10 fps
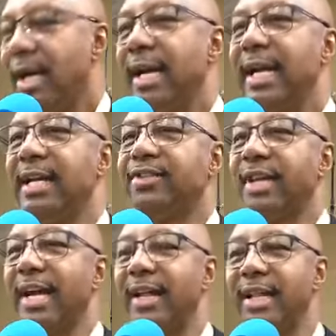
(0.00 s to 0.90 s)
He's
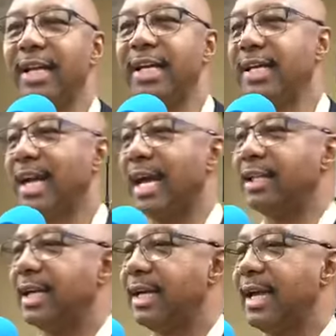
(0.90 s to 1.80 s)
saying that he got
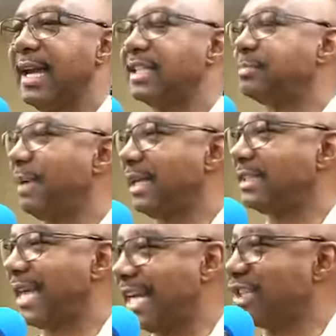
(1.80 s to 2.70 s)

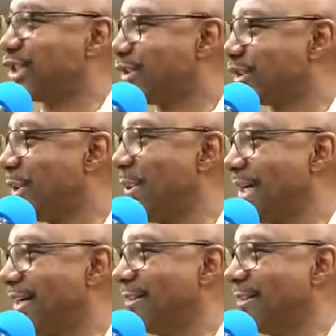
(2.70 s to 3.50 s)
expectations going on.